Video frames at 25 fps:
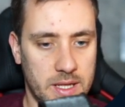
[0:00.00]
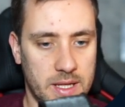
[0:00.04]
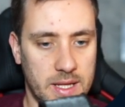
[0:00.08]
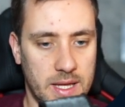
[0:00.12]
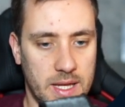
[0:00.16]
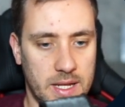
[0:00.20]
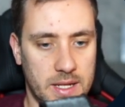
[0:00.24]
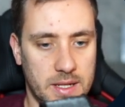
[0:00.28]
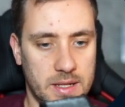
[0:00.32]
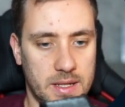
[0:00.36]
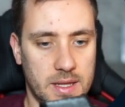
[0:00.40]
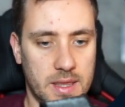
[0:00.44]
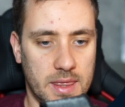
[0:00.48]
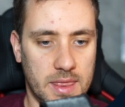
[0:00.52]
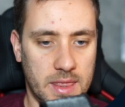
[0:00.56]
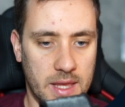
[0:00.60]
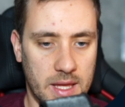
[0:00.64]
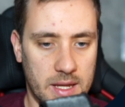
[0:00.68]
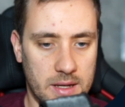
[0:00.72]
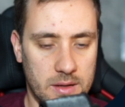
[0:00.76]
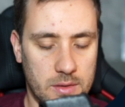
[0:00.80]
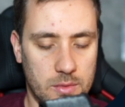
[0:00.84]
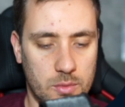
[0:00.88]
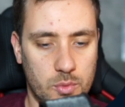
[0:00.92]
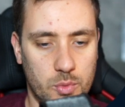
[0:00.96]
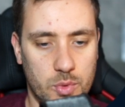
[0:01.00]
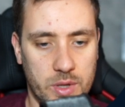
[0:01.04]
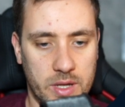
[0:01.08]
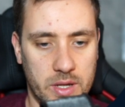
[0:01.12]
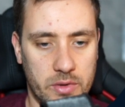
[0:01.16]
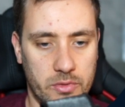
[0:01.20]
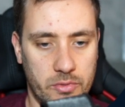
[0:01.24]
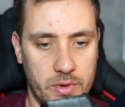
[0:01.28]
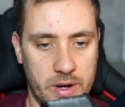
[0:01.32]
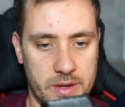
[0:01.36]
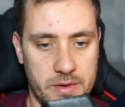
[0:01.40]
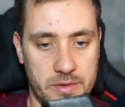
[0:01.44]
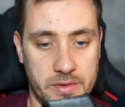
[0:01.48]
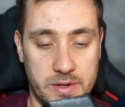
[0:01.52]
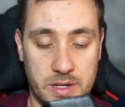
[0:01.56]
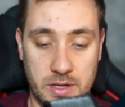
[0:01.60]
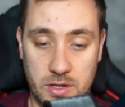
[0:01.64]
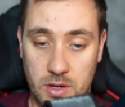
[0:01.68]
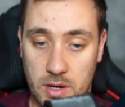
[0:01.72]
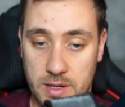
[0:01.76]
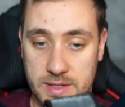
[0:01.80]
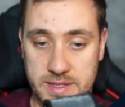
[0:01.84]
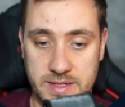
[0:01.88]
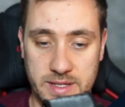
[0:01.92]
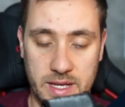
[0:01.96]
and then we render the
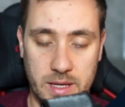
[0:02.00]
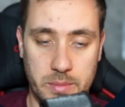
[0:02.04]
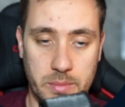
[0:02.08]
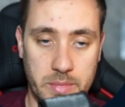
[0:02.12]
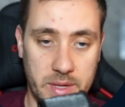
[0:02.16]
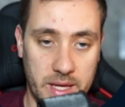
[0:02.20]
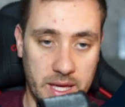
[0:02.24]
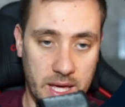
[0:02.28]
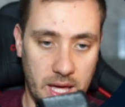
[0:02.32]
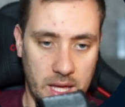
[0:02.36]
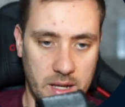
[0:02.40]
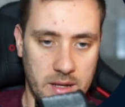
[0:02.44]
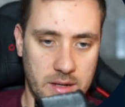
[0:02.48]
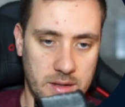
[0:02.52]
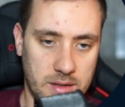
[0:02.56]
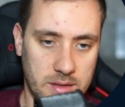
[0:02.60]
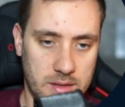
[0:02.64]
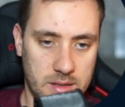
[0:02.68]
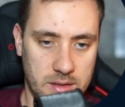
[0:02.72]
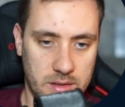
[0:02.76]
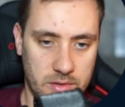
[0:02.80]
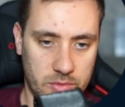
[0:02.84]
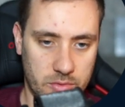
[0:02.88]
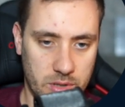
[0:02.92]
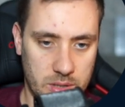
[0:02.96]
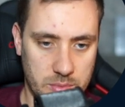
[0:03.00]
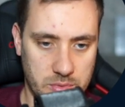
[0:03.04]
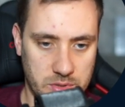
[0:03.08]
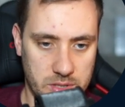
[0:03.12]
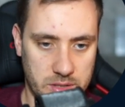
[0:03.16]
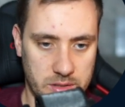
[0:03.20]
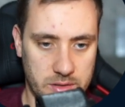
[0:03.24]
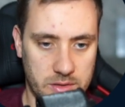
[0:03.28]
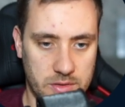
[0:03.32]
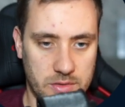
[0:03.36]
dog's name and the description.